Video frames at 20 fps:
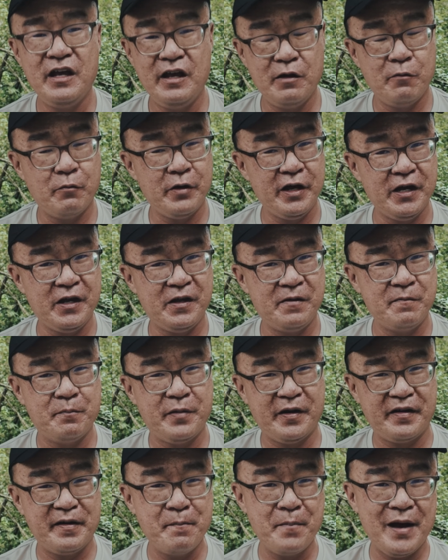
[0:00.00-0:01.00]
Well,
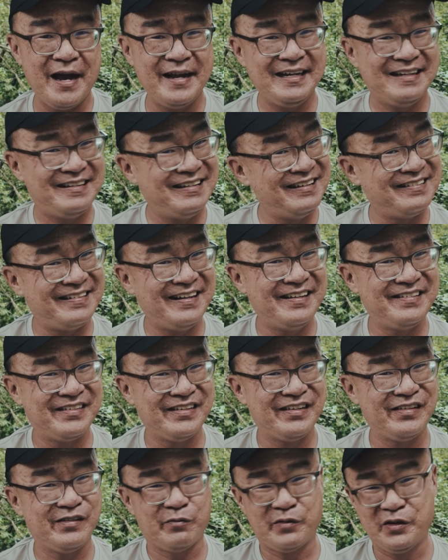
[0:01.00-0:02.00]
bear in mind that these
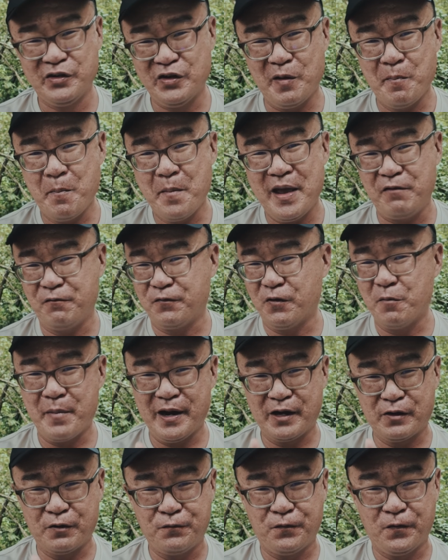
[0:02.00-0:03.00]
lenses were not made for
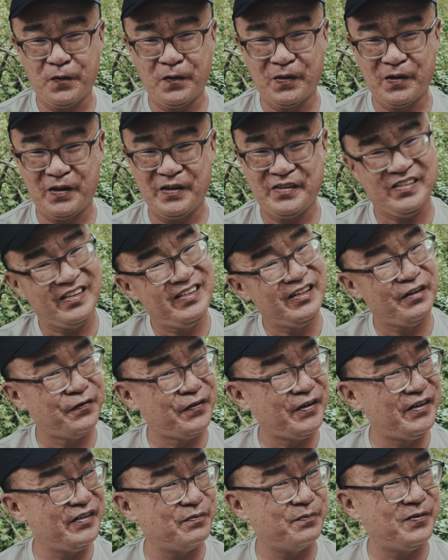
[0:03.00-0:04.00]
Micro Four Thirds in the
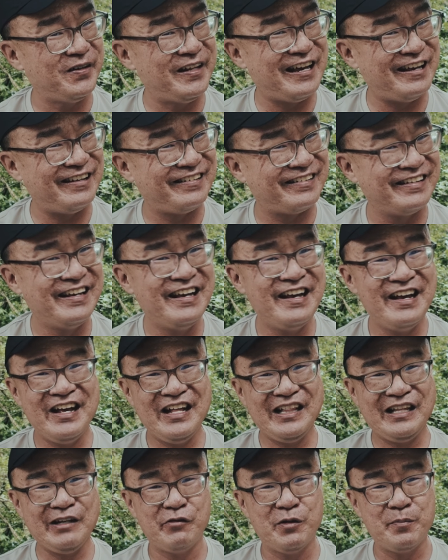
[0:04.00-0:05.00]
first place.
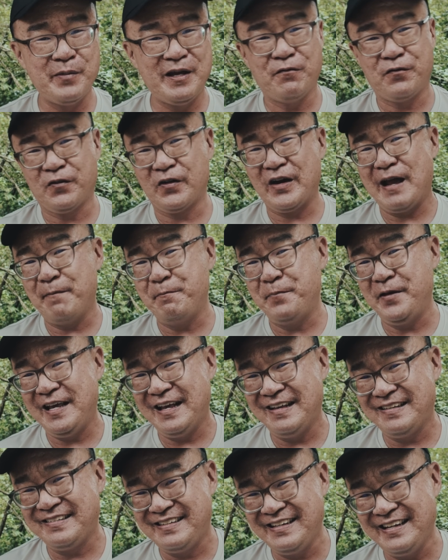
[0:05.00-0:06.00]
They were made for
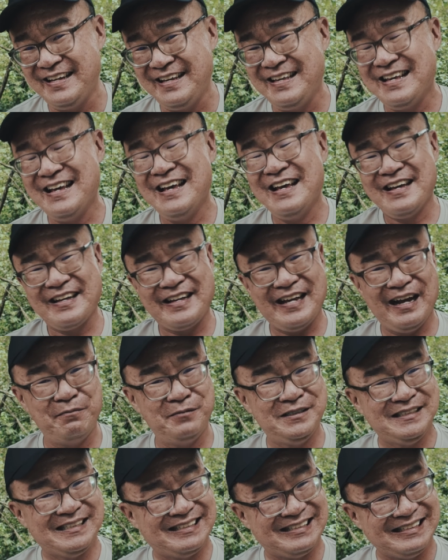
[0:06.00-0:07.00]
APS-C
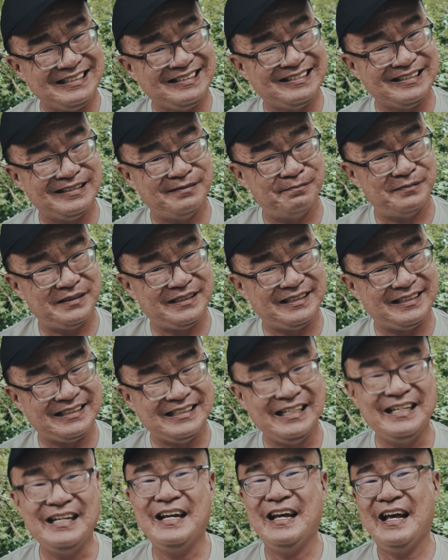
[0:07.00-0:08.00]
camera systems.
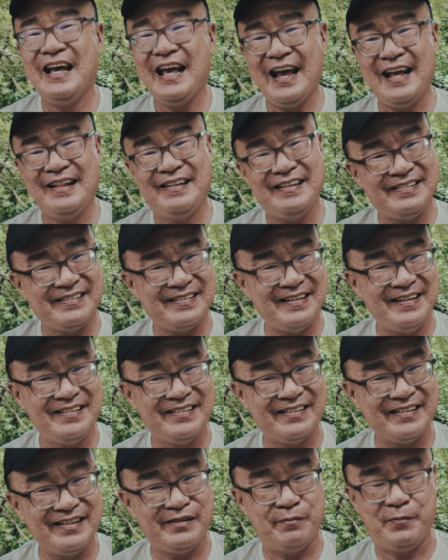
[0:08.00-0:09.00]
And these
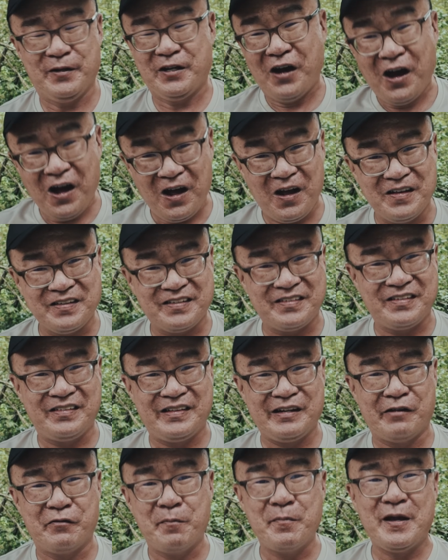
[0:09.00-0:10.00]
lenses, because
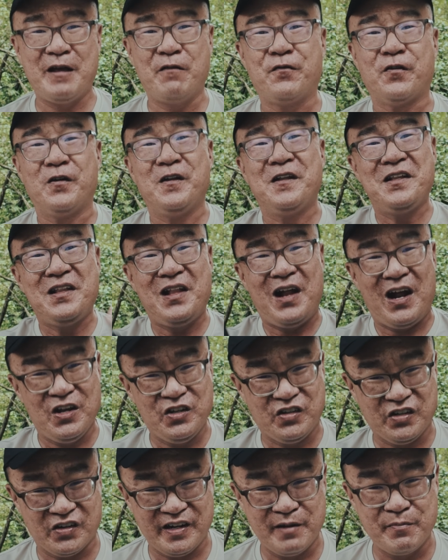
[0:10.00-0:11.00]
they were made for a
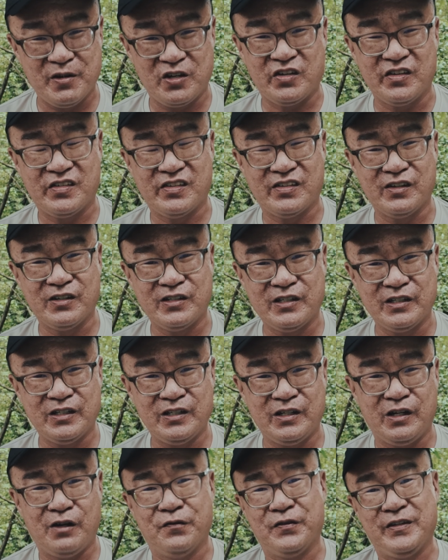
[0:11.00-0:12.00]
larger image
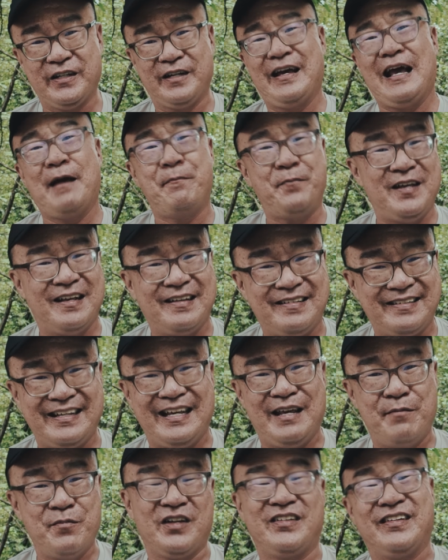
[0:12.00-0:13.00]
circle of the APS-C
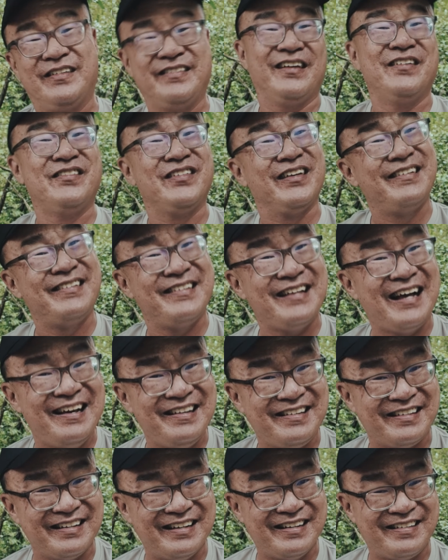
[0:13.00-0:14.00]
image sensor
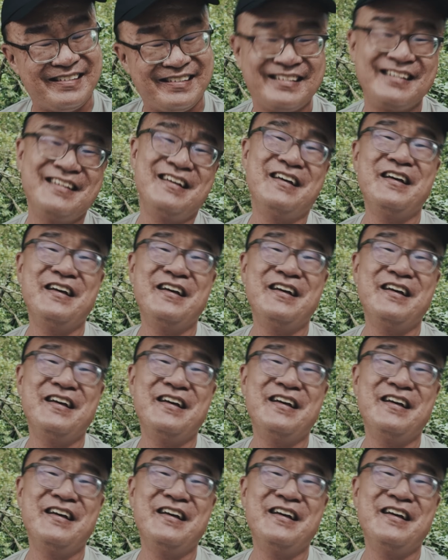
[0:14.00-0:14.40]
sizes,